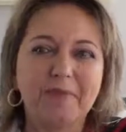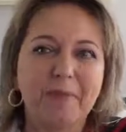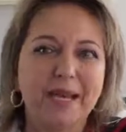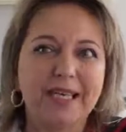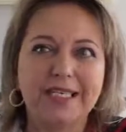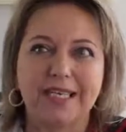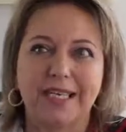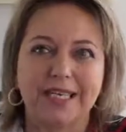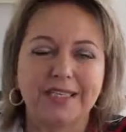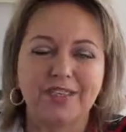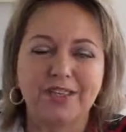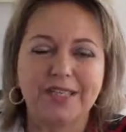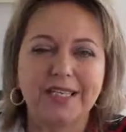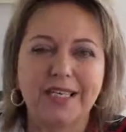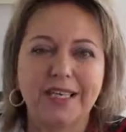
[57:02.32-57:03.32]
amazing,
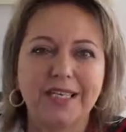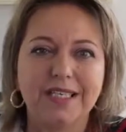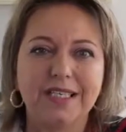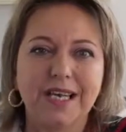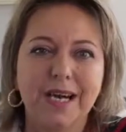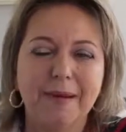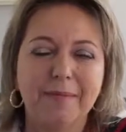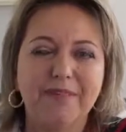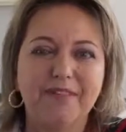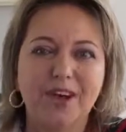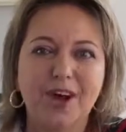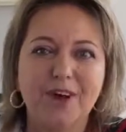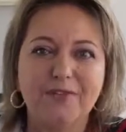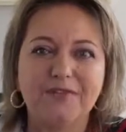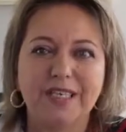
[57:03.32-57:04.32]
just in this time of
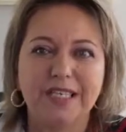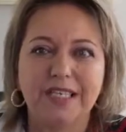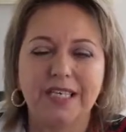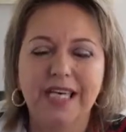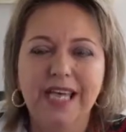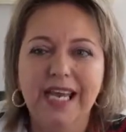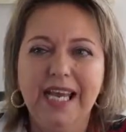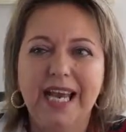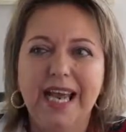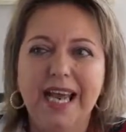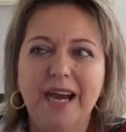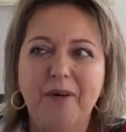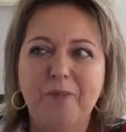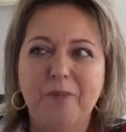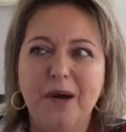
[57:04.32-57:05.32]
COVID,
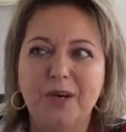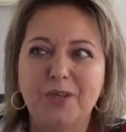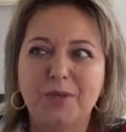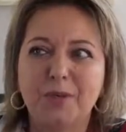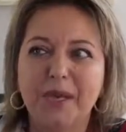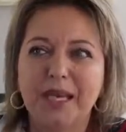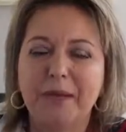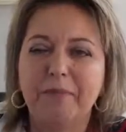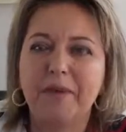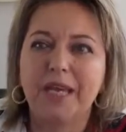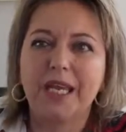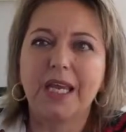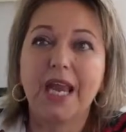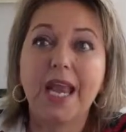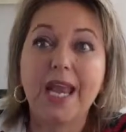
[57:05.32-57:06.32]
how much we can be
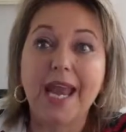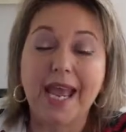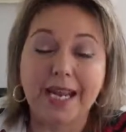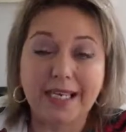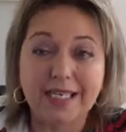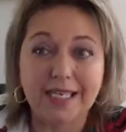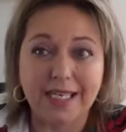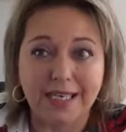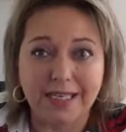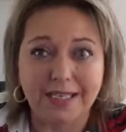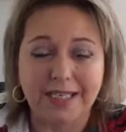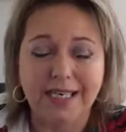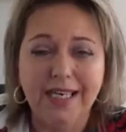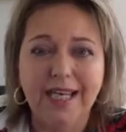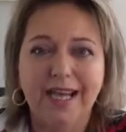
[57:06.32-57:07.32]
connected
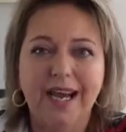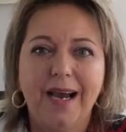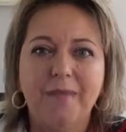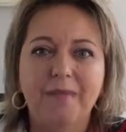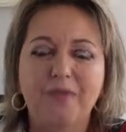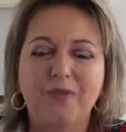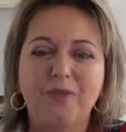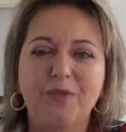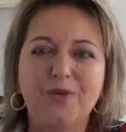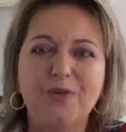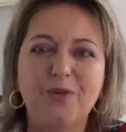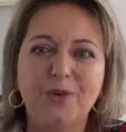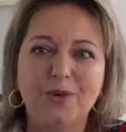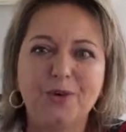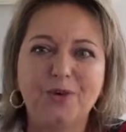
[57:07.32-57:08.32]
through
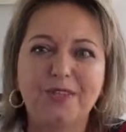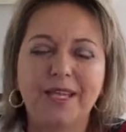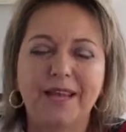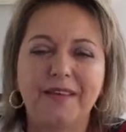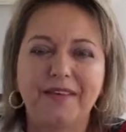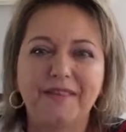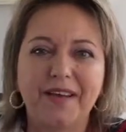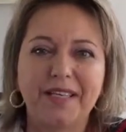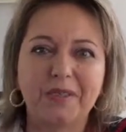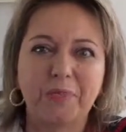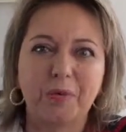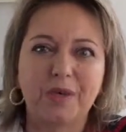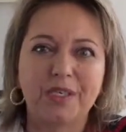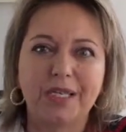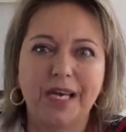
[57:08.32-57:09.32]
tools like
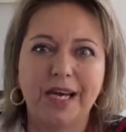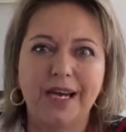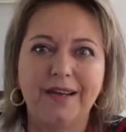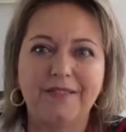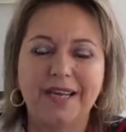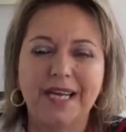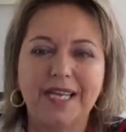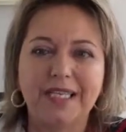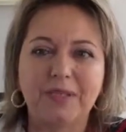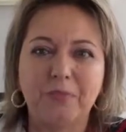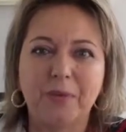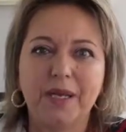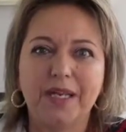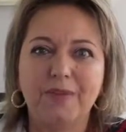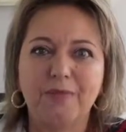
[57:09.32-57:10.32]
Facebook Live. And it's
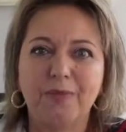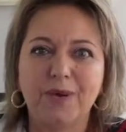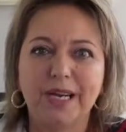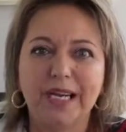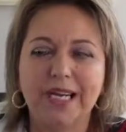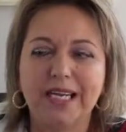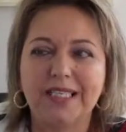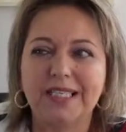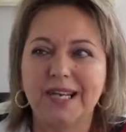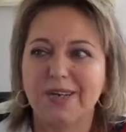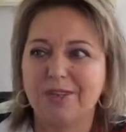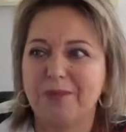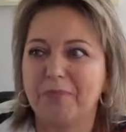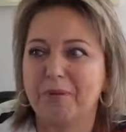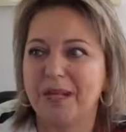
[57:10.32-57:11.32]
been really
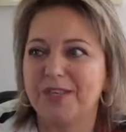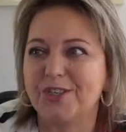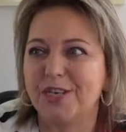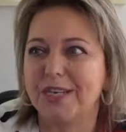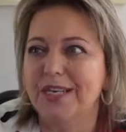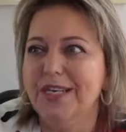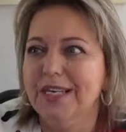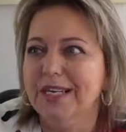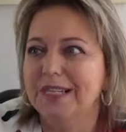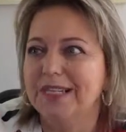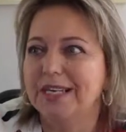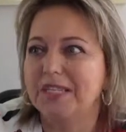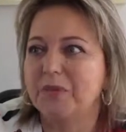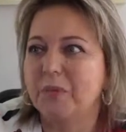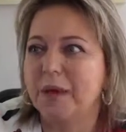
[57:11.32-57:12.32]
such a pleasure
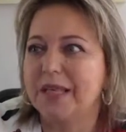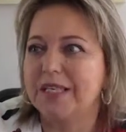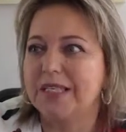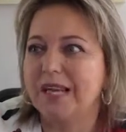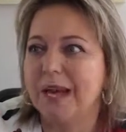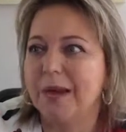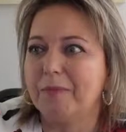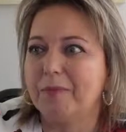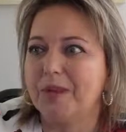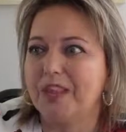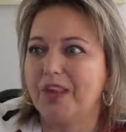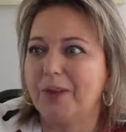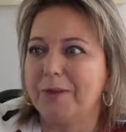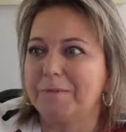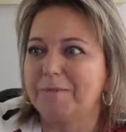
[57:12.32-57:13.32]
to spend time with
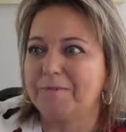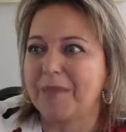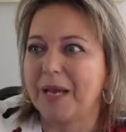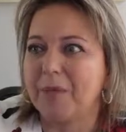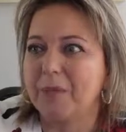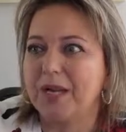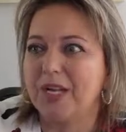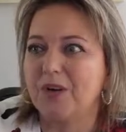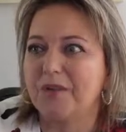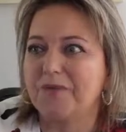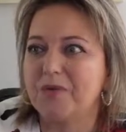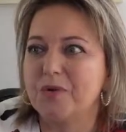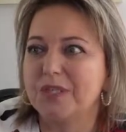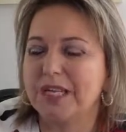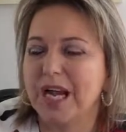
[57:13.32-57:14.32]
you. And we look
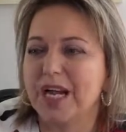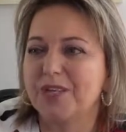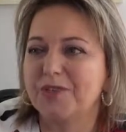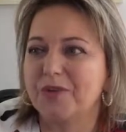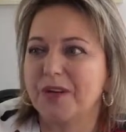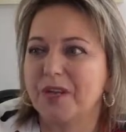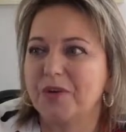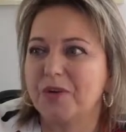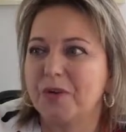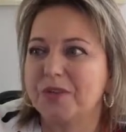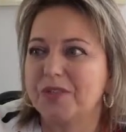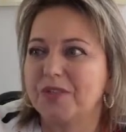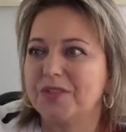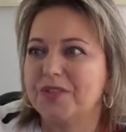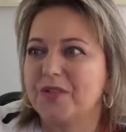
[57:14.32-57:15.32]
forward to answering your
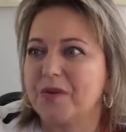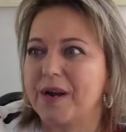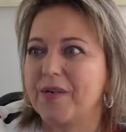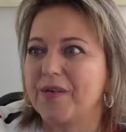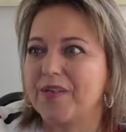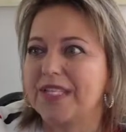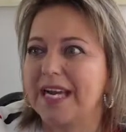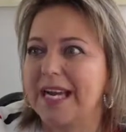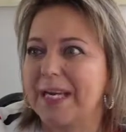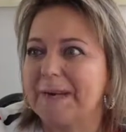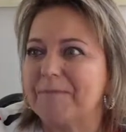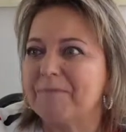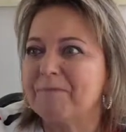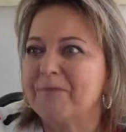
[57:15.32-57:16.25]
questions throughout the day.